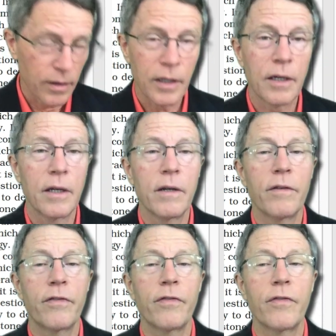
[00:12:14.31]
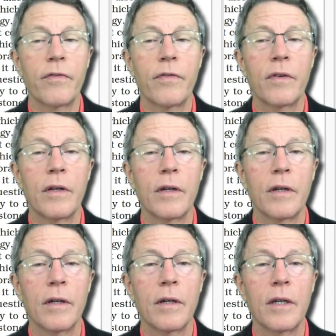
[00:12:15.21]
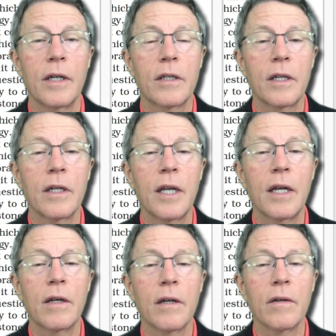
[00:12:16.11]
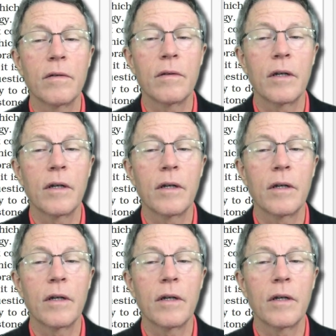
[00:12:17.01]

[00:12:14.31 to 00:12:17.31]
if uh, it's going to take a,